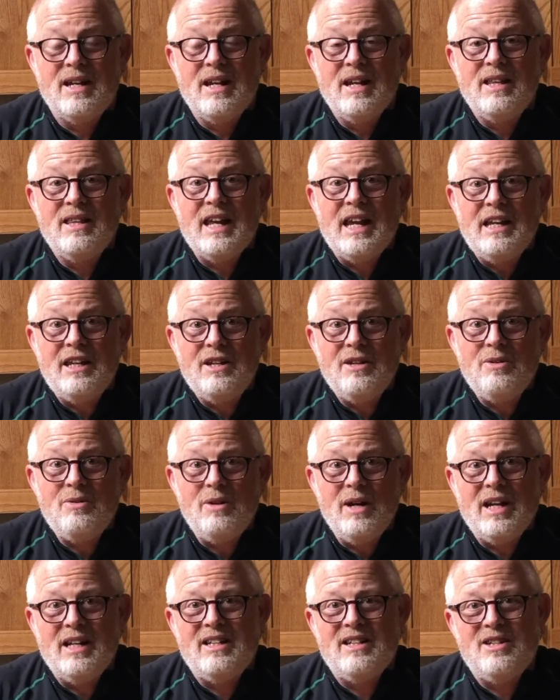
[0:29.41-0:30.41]
Thank you
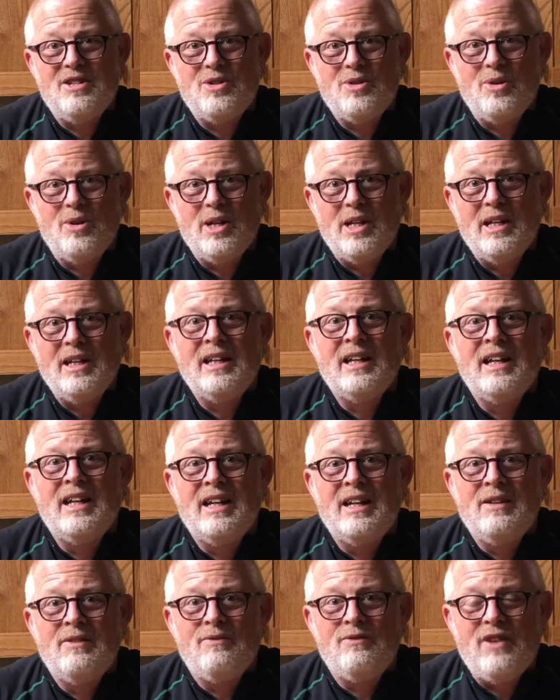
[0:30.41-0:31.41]
and enjoy
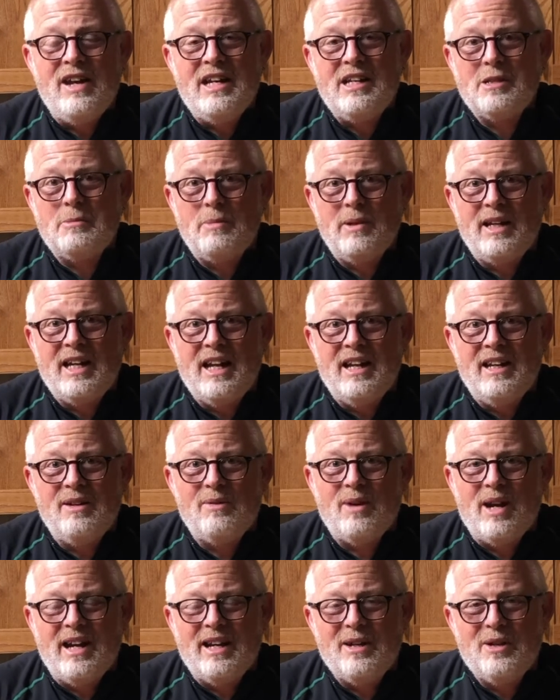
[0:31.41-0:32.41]
fake spaghetti
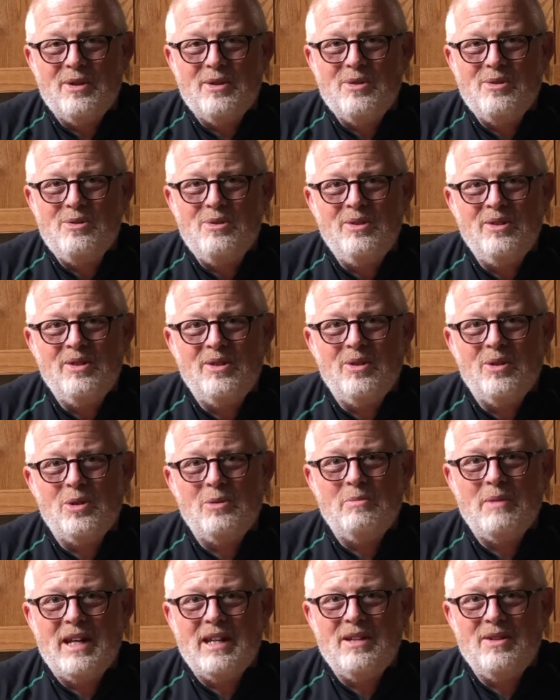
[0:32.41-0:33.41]
ragu,
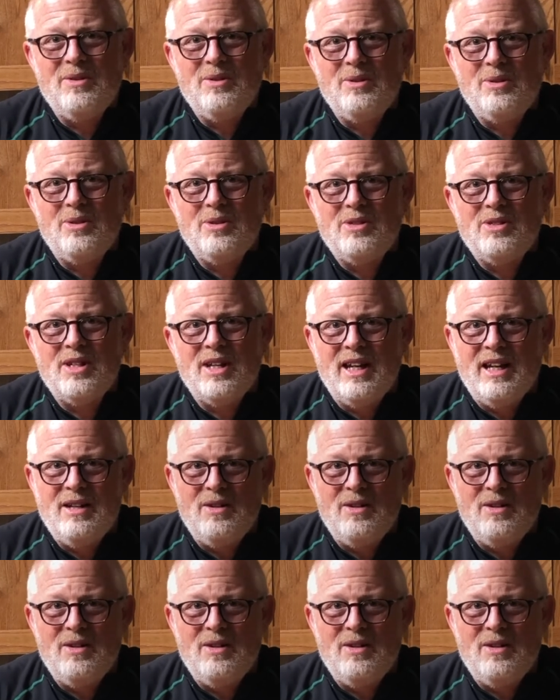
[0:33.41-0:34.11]
homemade noodles, and